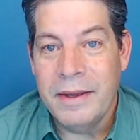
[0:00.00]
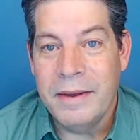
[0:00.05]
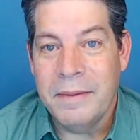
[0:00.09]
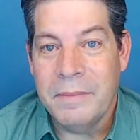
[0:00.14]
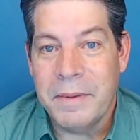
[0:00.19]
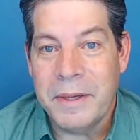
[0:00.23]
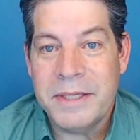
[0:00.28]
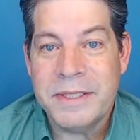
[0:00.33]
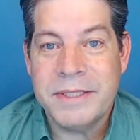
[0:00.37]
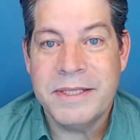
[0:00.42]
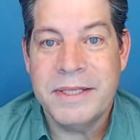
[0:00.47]

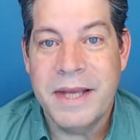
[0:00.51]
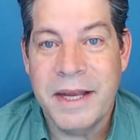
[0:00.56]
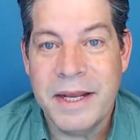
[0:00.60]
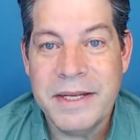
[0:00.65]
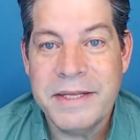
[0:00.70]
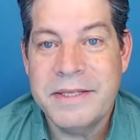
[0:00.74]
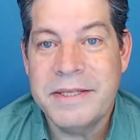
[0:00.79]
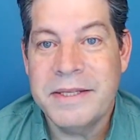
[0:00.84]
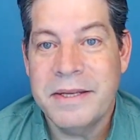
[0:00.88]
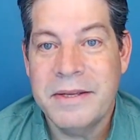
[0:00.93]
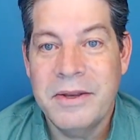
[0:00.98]
But it's
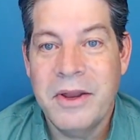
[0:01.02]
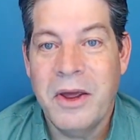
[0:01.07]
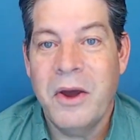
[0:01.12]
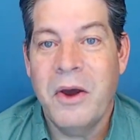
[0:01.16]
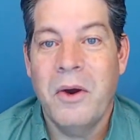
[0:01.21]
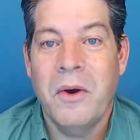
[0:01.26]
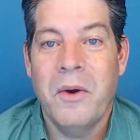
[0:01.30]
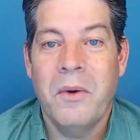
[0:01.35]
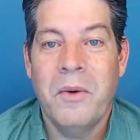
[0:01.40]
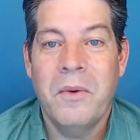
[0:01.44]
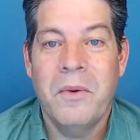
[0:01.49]
nice to
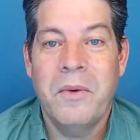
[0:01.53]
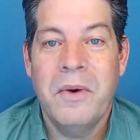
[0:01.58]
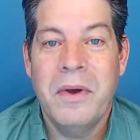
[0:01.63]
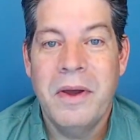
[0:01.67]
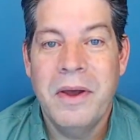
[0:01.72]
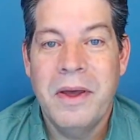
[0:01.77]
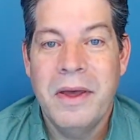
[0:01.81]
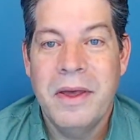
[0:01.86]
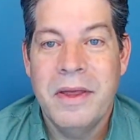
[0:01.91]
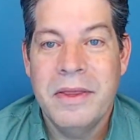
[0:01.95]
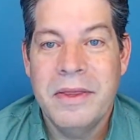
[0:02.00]
know
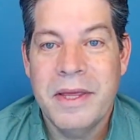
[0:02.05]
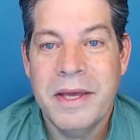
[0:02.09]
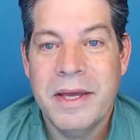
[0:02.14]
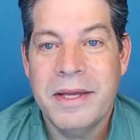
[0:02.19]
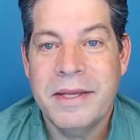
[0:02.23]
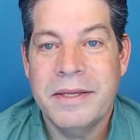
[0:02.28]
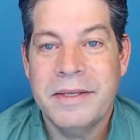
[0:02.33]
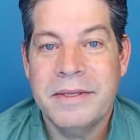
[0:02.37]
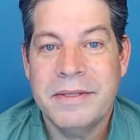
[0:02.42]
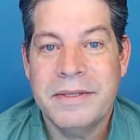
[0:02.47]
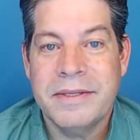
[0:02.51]

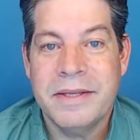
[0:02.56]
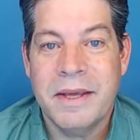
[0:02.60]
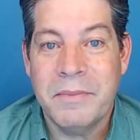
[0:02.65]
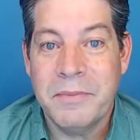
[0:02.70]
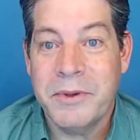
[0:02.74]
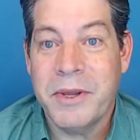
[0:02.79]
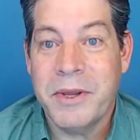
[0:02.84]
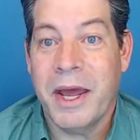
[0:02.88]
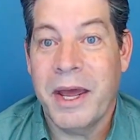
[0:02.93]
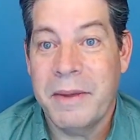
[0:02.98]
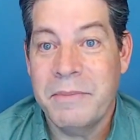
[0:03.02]
that
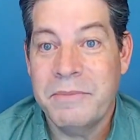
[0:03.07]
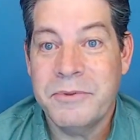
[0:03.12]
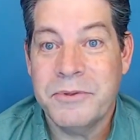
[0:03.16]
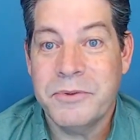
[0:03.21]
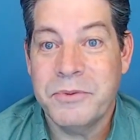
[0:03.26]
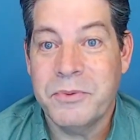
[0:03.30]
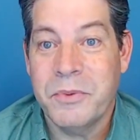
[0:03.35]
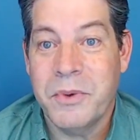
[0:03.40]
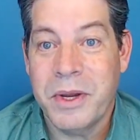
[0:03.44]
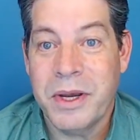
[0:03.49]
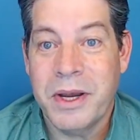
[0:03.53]
sometimes
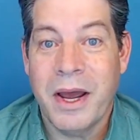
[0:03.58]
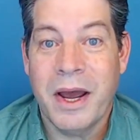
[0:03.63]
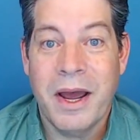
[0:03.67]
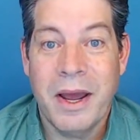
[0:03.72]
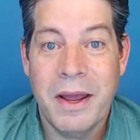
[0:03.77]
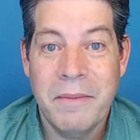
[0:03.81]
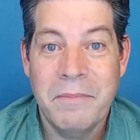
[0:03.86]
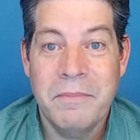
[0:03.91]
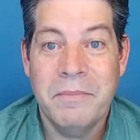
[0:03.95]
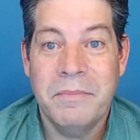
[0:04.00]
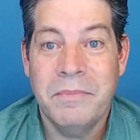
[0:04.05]
when
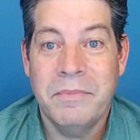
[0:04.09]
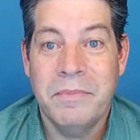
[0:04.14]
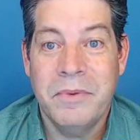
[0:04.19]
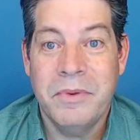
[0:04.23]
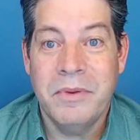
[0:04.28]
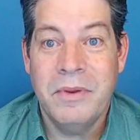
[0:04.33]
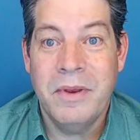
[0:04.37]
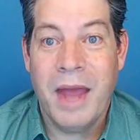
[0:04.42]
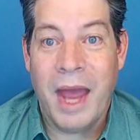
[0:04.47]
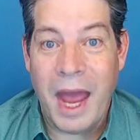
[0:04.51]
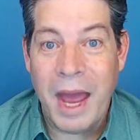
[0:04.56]
I'm
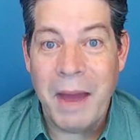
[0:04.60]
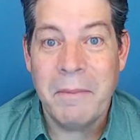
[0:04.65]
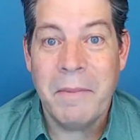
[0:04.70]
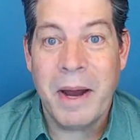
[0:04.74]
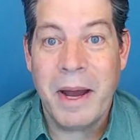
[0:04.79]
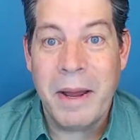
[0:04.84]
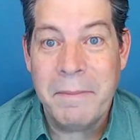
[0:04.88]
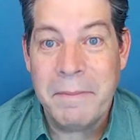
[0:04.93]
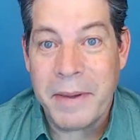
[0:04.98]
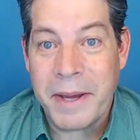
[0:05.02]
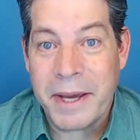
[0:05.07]
at
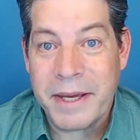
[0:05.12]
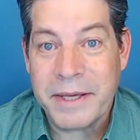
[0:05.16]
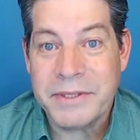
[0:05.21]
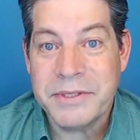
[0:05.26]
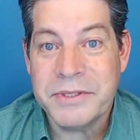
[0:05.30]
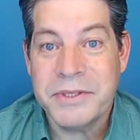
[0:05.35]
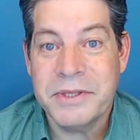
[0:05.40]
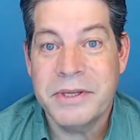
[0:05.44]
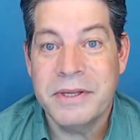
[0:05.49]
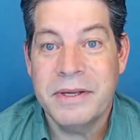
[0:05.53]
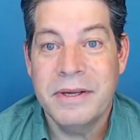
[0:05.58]
my
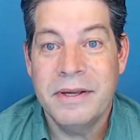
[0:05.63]
best,